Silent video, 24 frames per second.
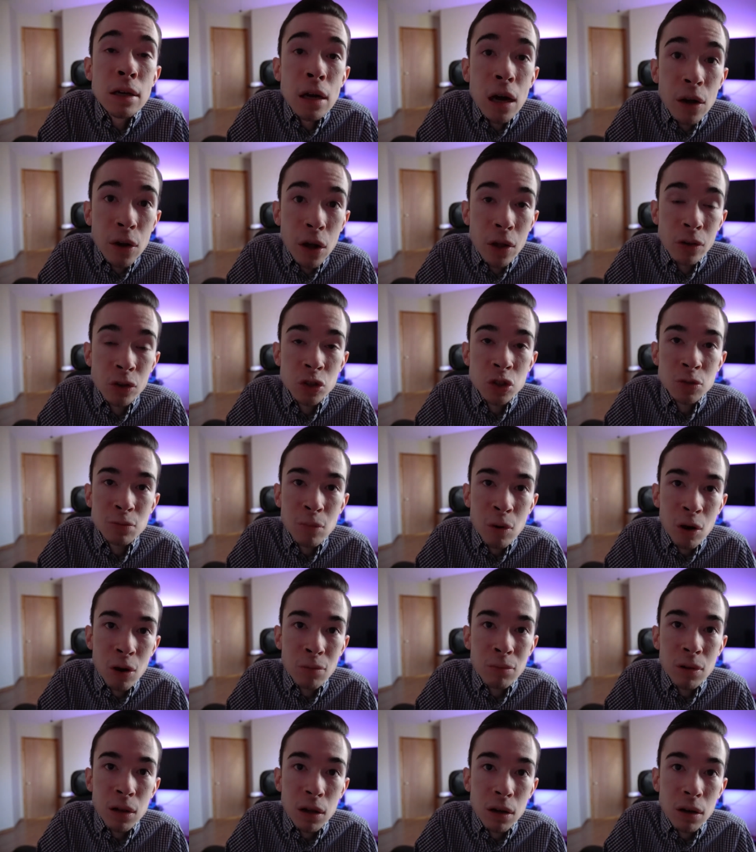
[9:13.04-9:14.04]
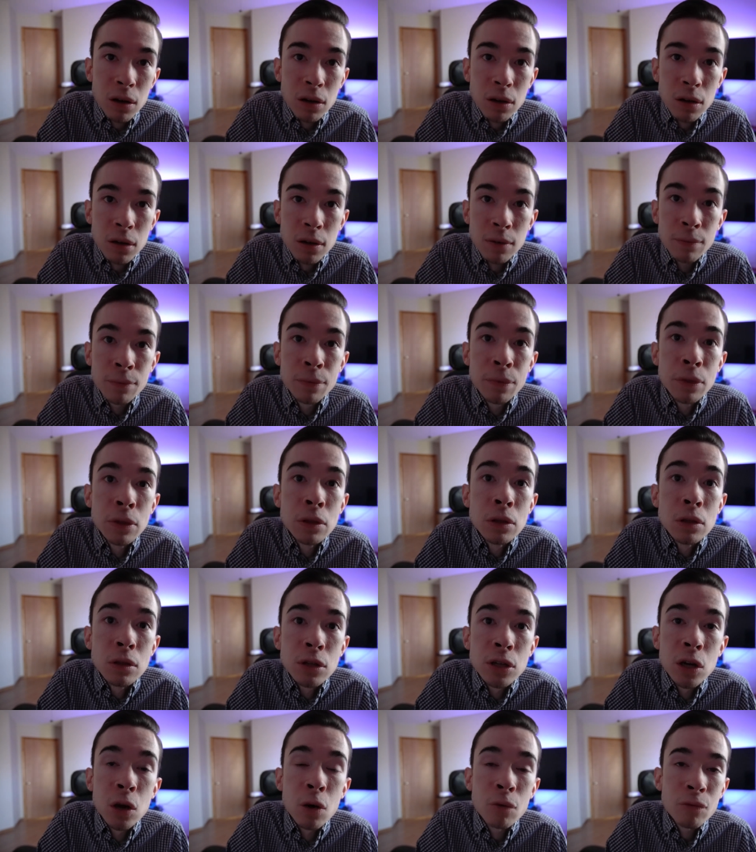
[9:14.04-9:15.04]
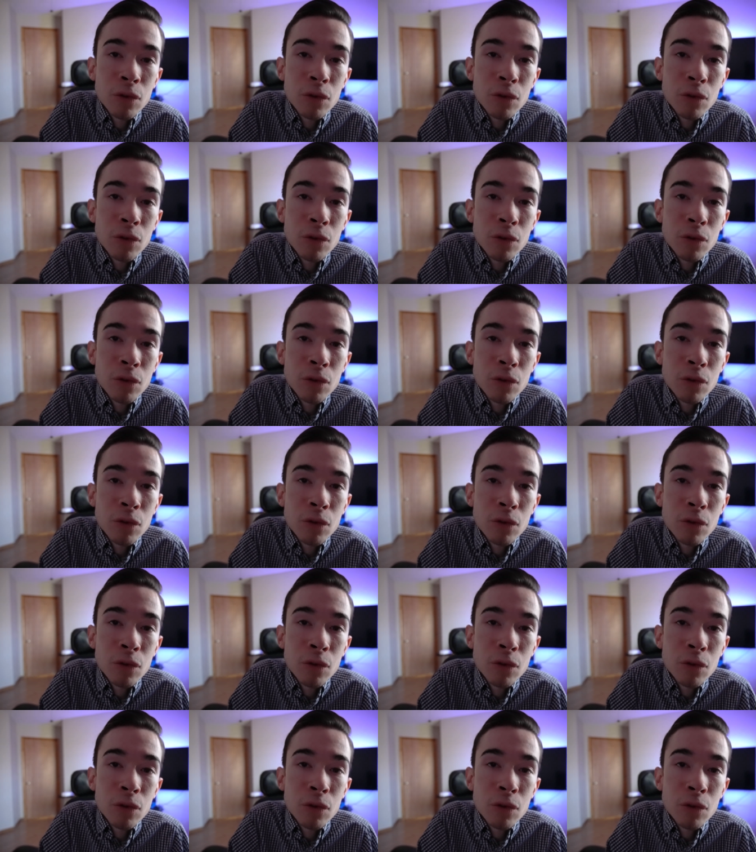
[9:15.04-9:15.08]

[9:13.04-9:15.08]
another small block, you know,